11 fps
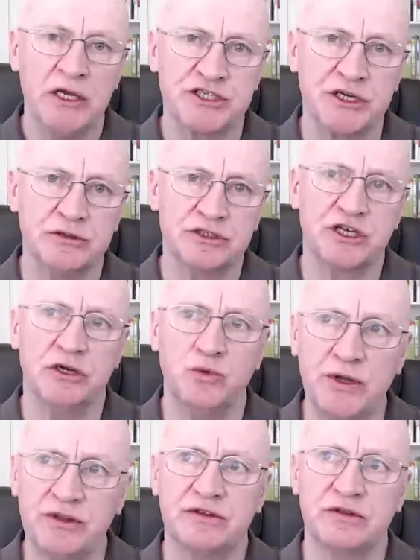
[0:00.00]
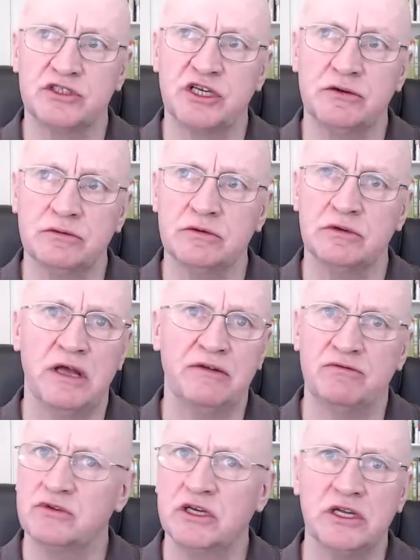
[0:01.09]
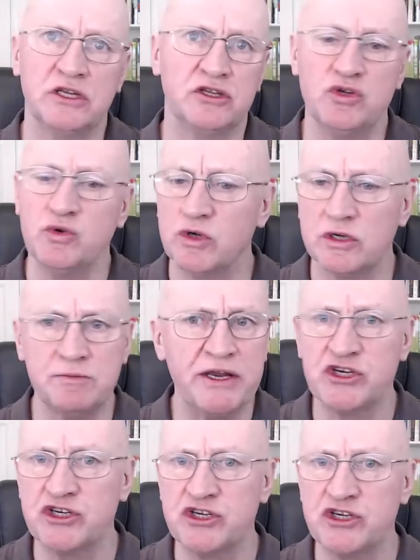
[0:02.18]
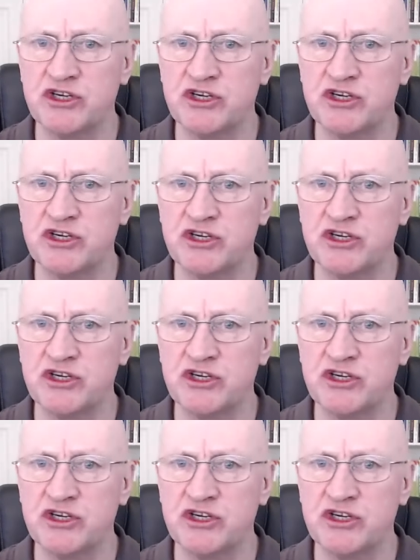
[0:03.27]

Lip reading: So do you want to mention a client that you